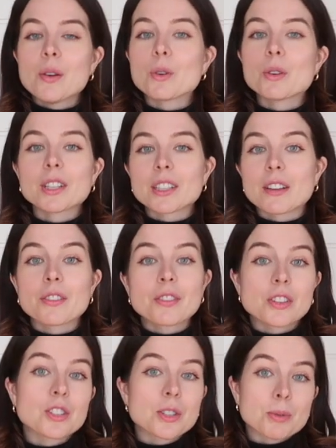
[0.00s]
would really love if
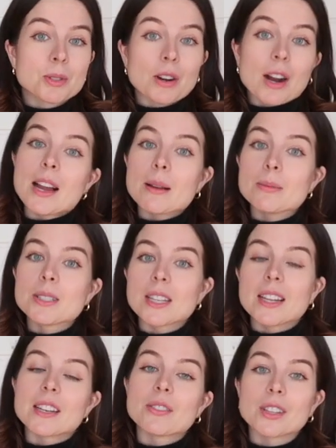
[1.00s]
you subscribed
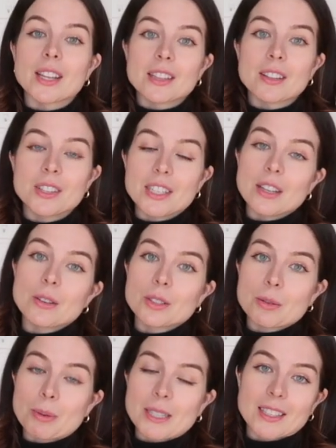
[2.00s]
and if you liked the video
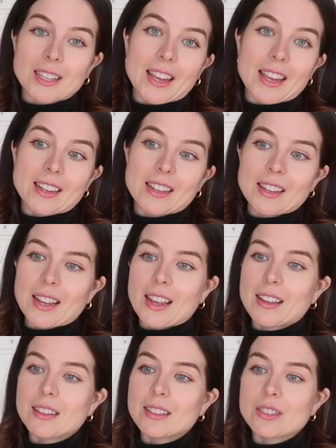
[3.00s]
to press like
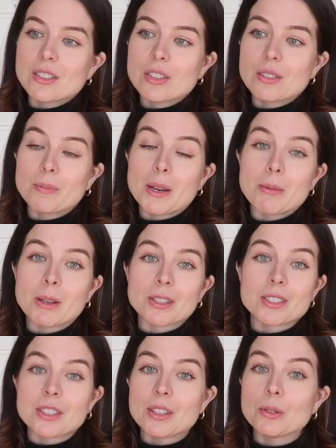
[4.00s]
and maybe I'll
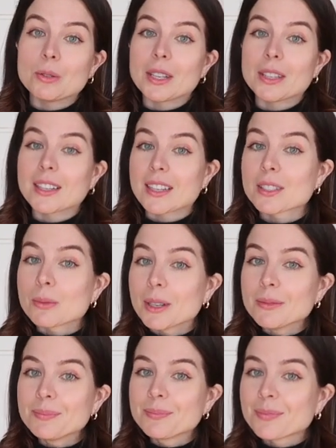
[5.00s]
see you in the next
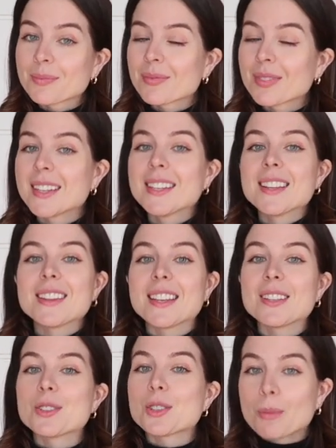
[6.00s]
one.
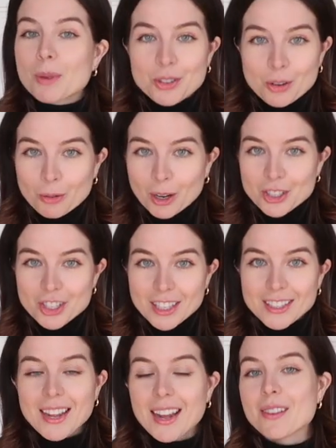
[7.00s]
Thank you so much for
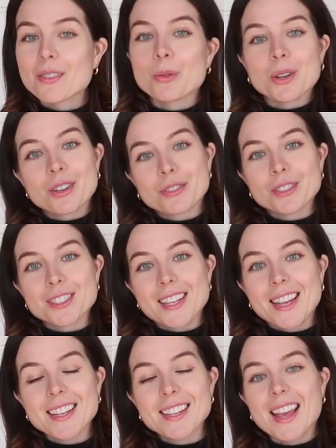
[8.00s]
watching. Have a wonderful
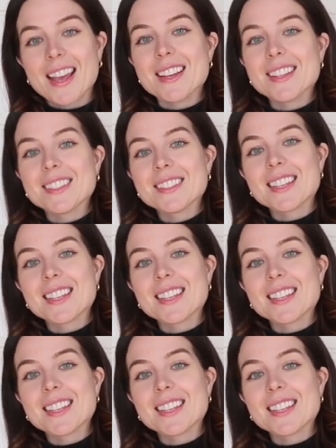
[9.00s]
day and